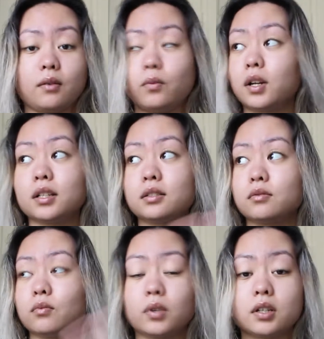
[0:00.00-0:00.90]
What
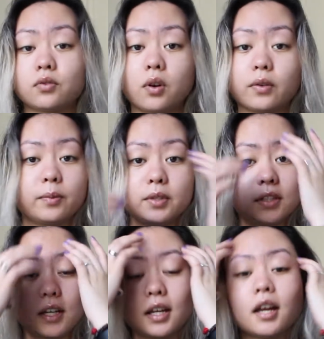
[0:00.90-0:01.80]
is wrong with me
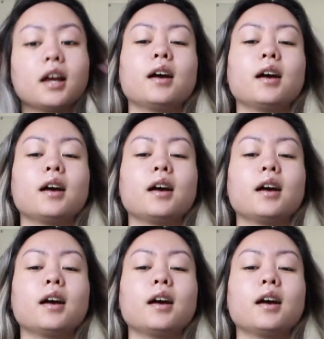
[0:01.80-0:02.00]
today?